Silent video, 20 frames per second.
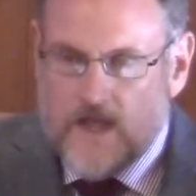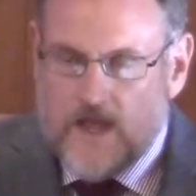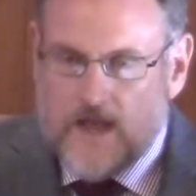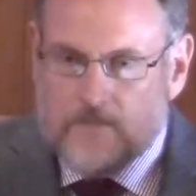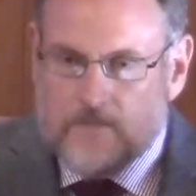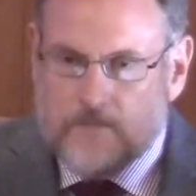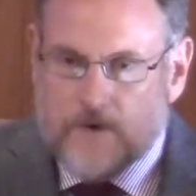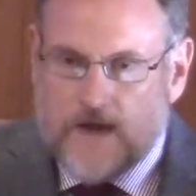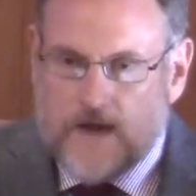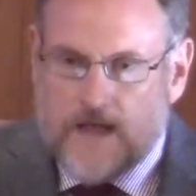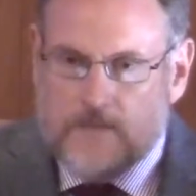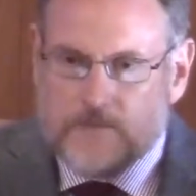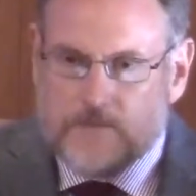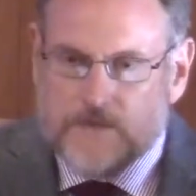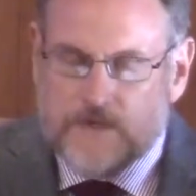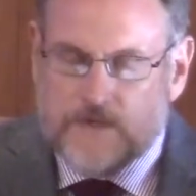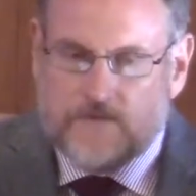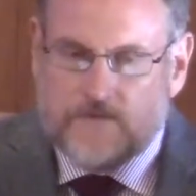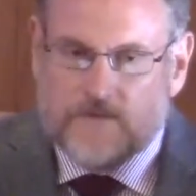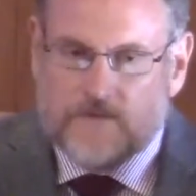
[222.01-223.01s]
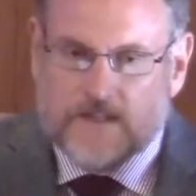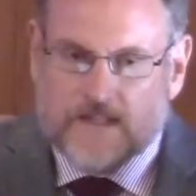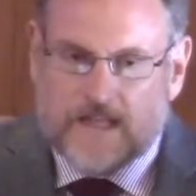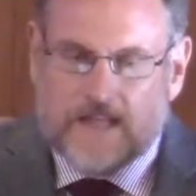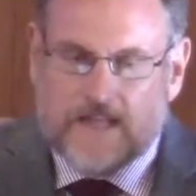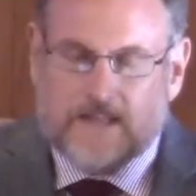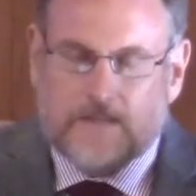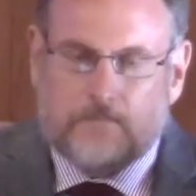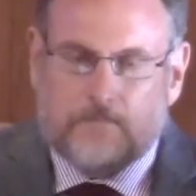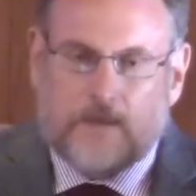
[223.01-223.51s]
And perhaps he even
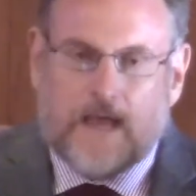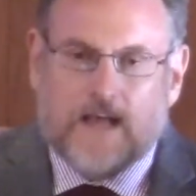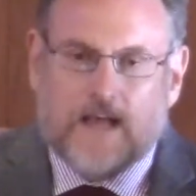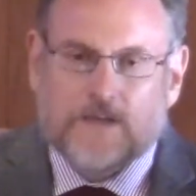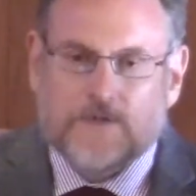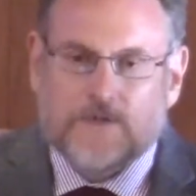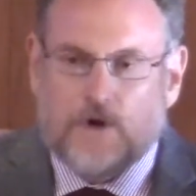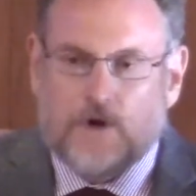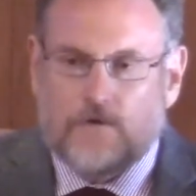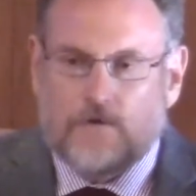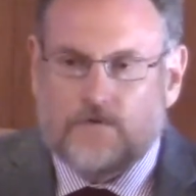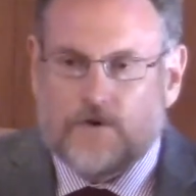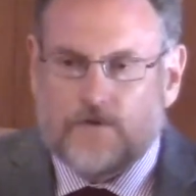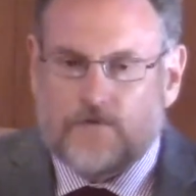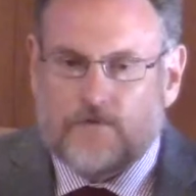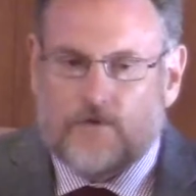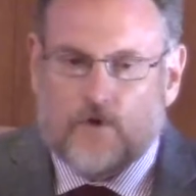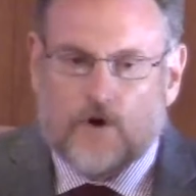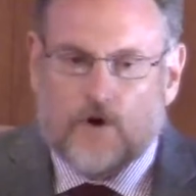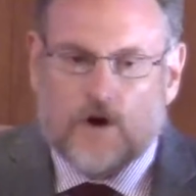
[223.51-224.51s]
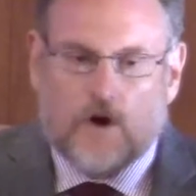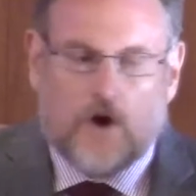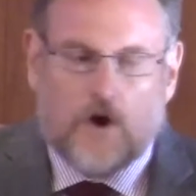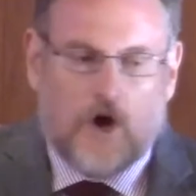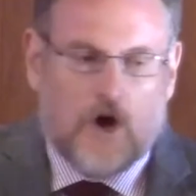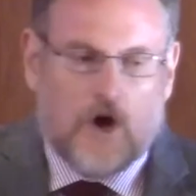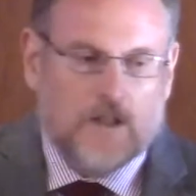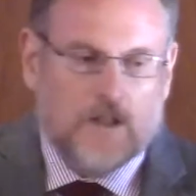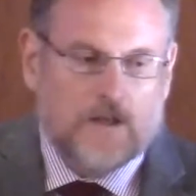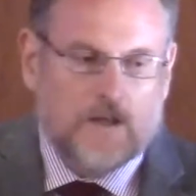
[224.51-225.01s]
led the Passover for
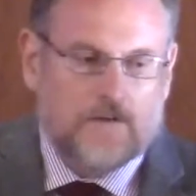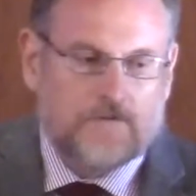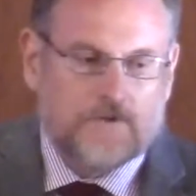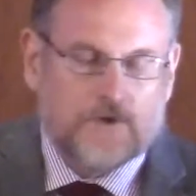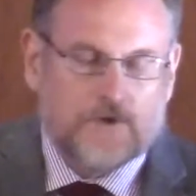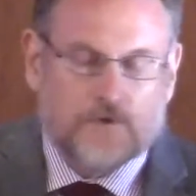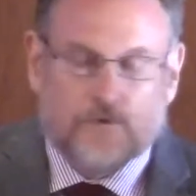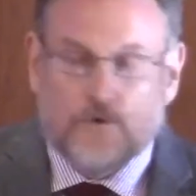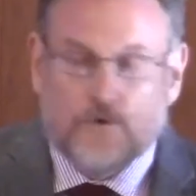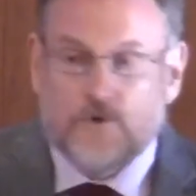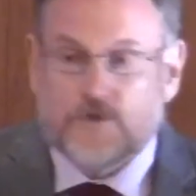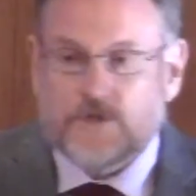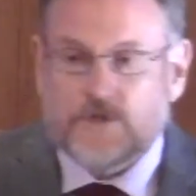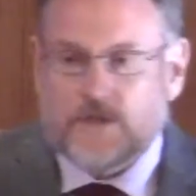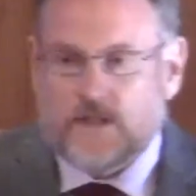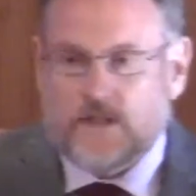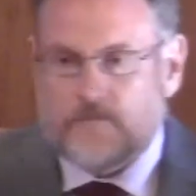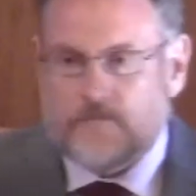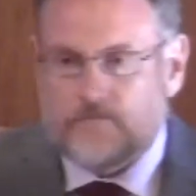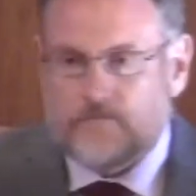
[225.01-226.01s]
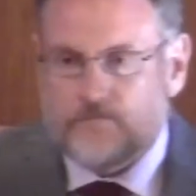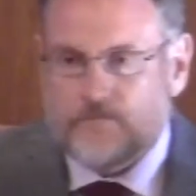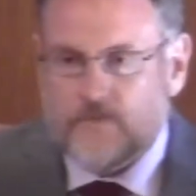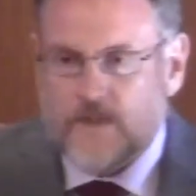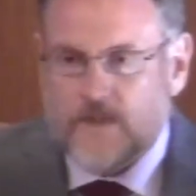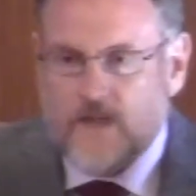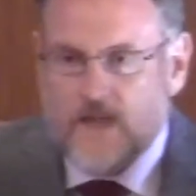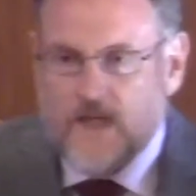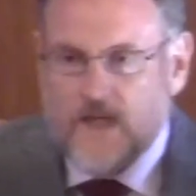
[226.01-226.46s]
all of Jerusalem.